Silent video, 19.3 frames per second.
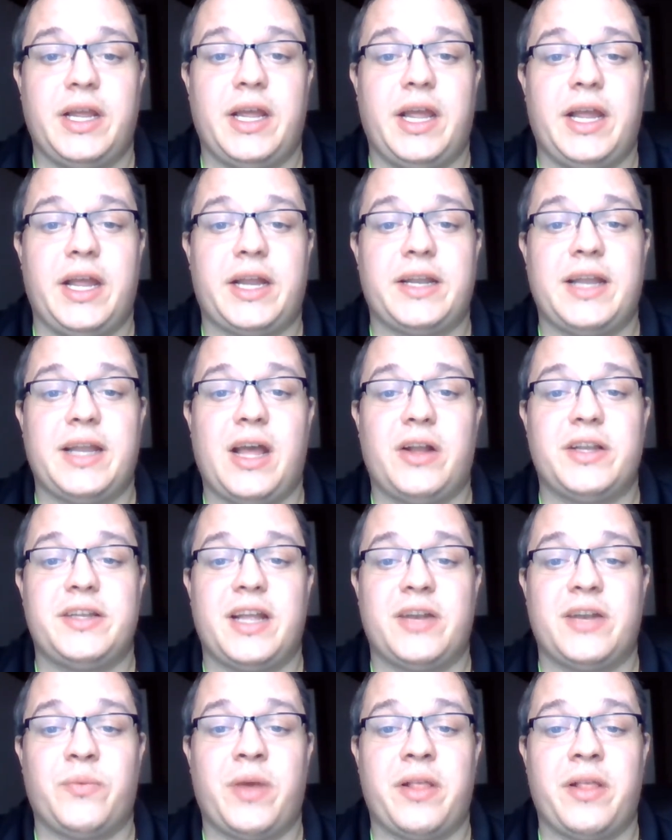It can now
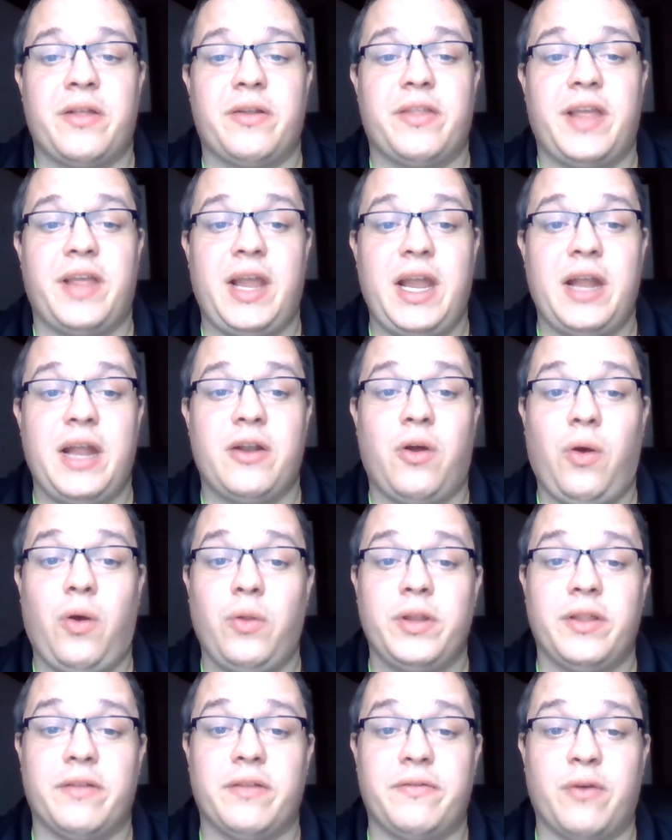detect whether the hand
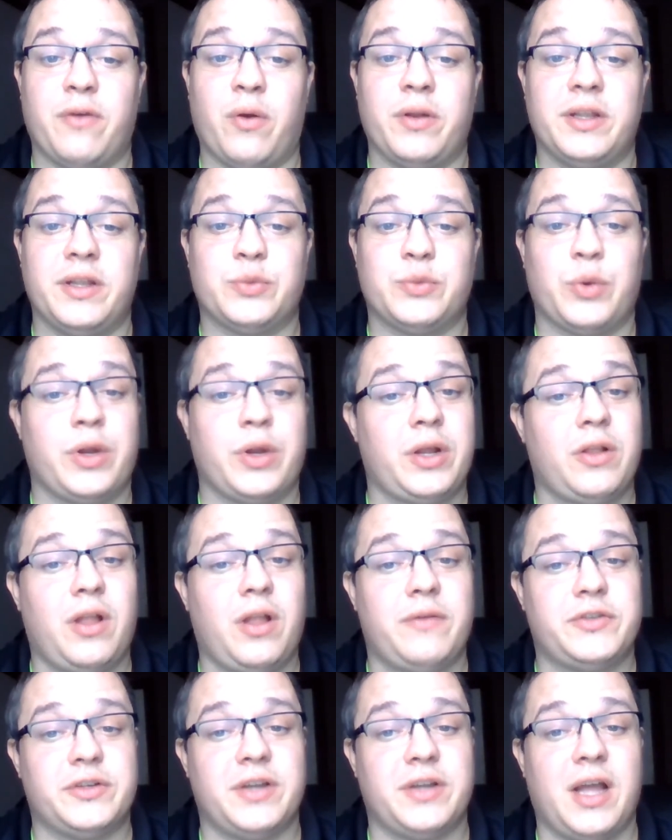holding the phone is wearing
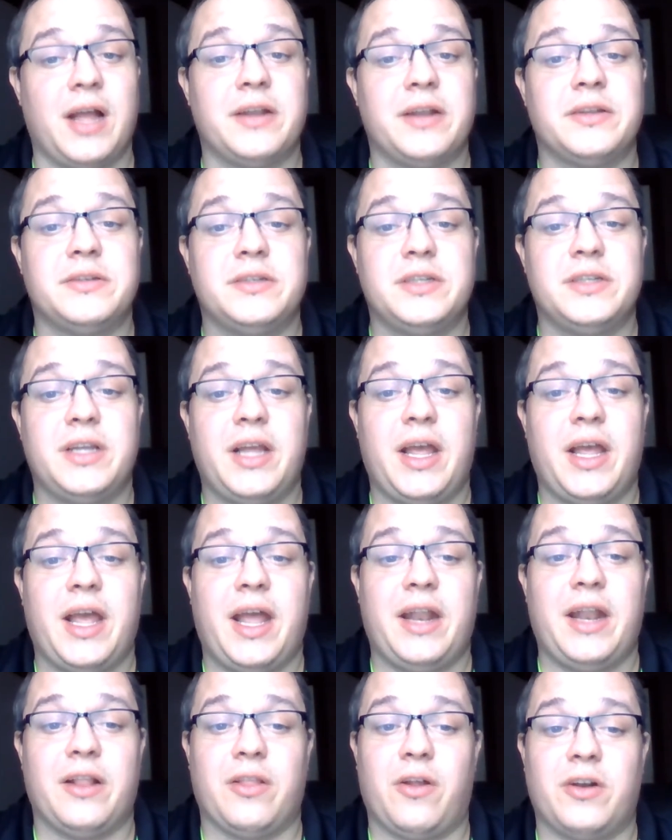gloves or not, and
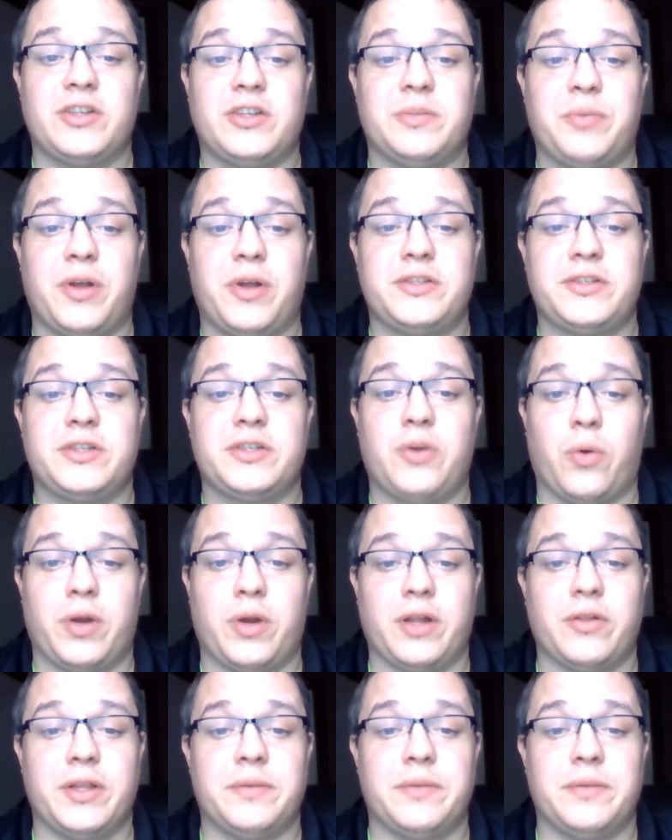enlarge the buttons accordingly.